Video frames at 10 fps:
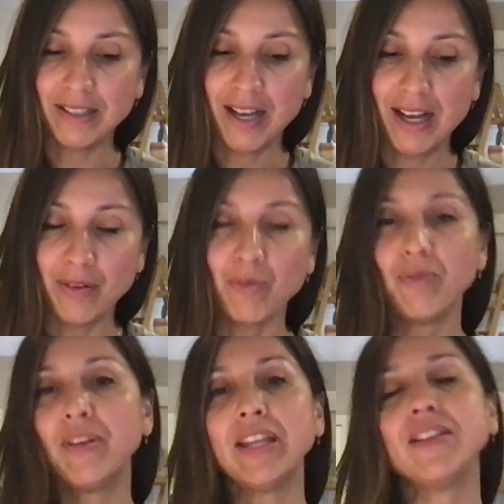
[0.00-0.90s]
I
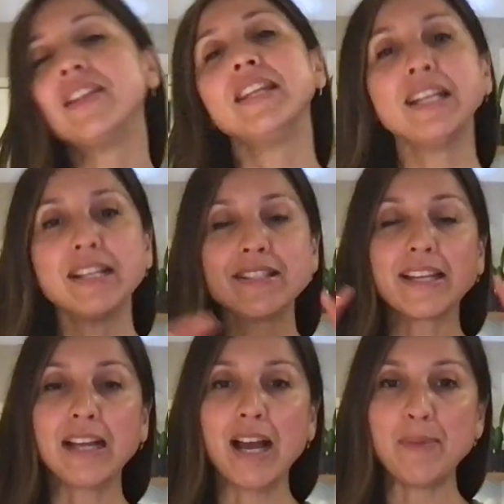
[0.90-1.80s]
the thing is,
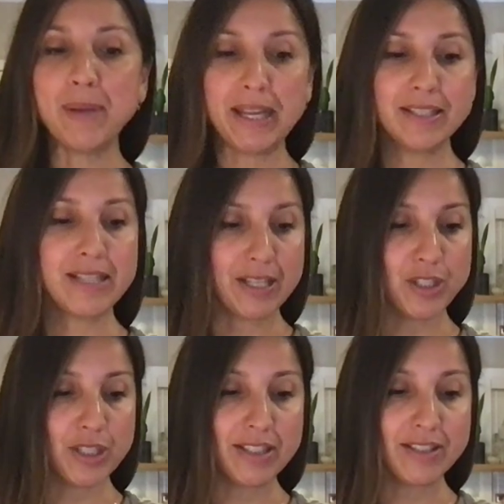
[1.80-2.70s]
like, I pay
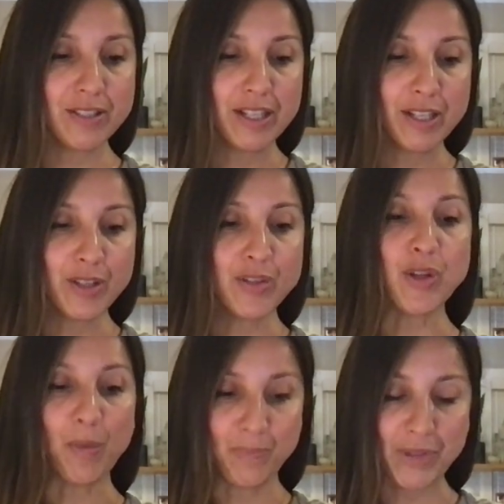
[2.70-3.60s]
attention.
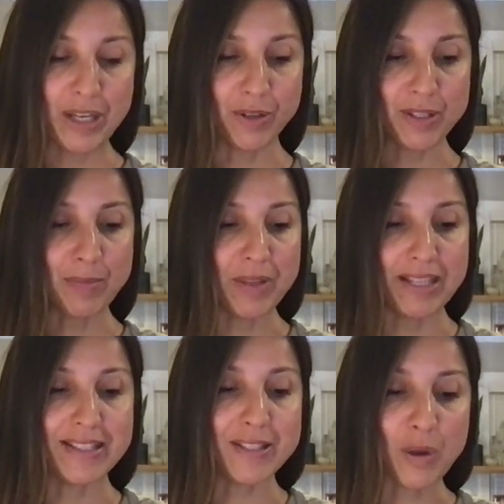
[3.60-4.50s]
So here are some
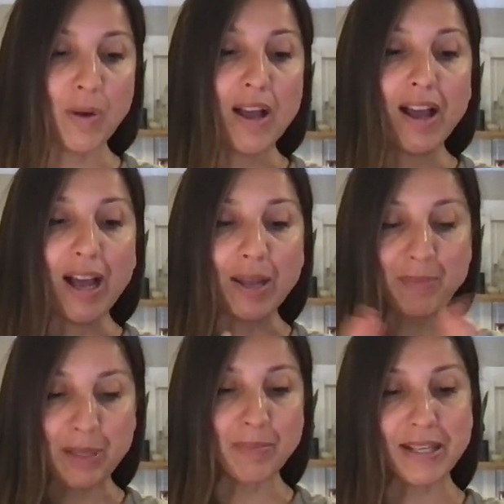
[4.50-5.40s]
things. So I
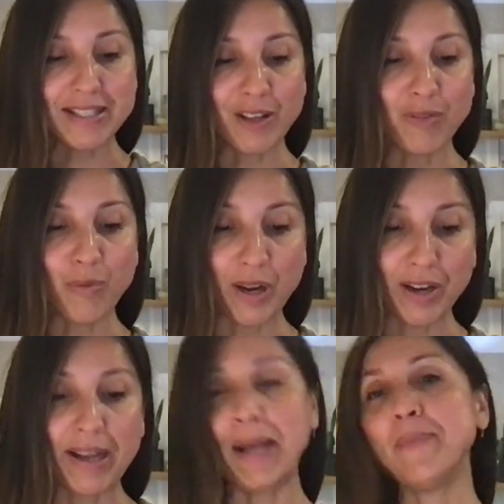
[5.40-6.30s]
meet myself where
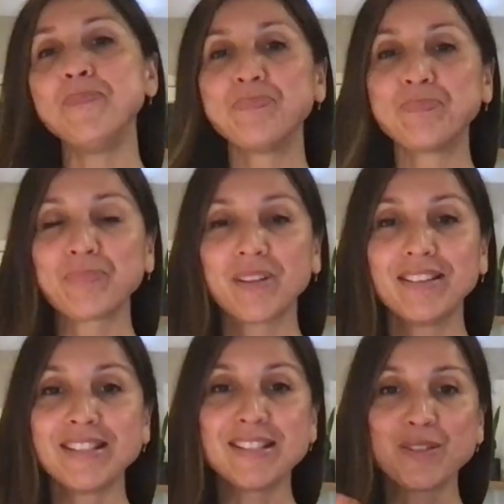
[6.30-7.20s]
I am.
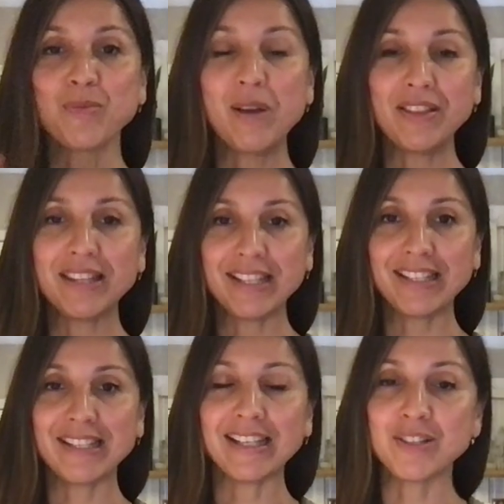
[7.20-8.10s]
This is one
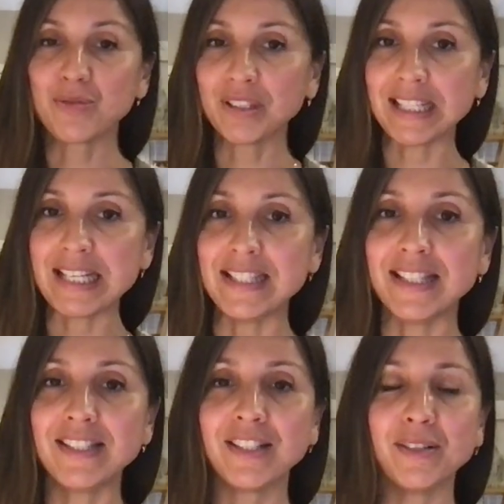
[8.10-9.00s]
thing that is really
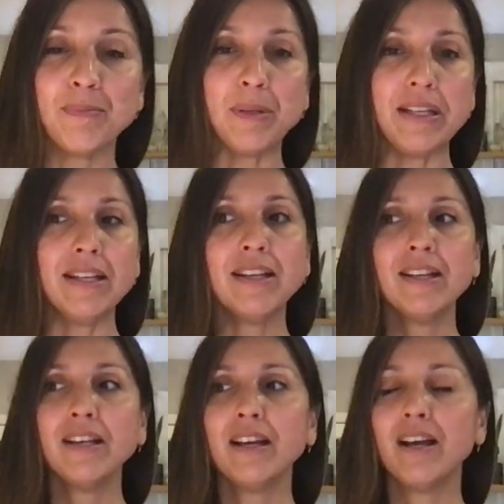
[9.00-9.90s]
easy to be
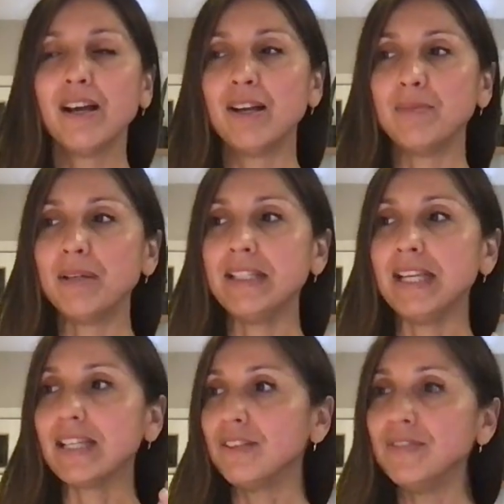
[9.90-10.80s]
a
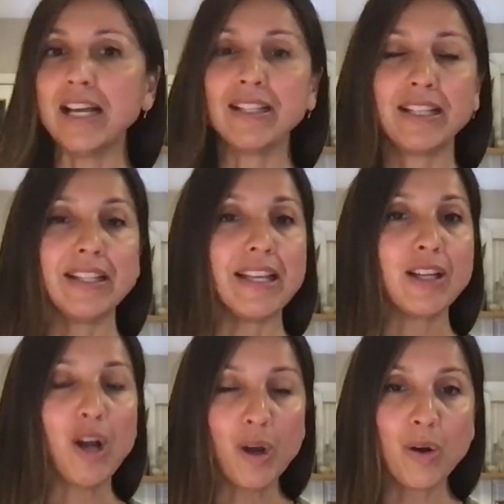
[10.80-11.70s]
negative Nelly, like,
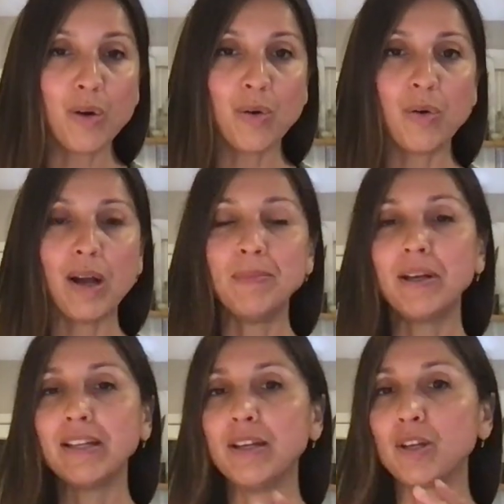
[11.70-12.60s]
oh, I'm
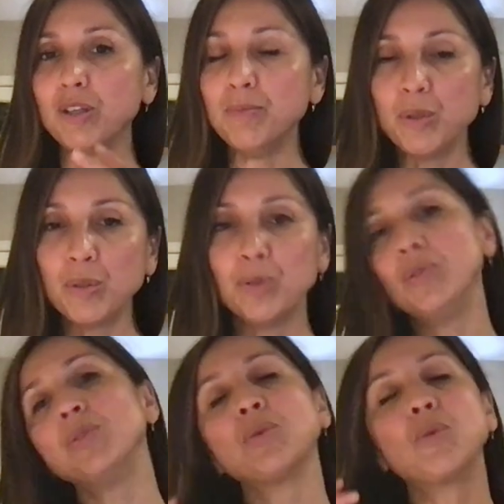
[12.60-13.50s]
not in a good
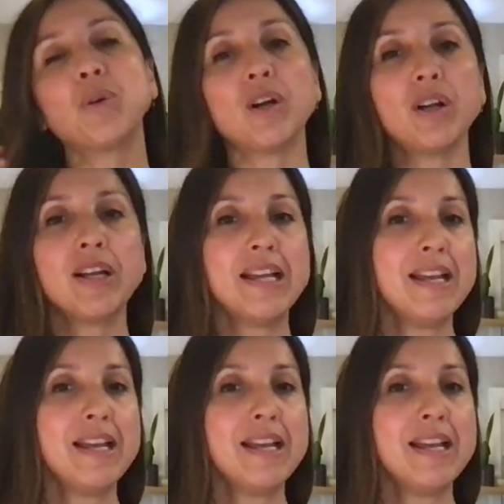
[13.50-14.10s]
mood, or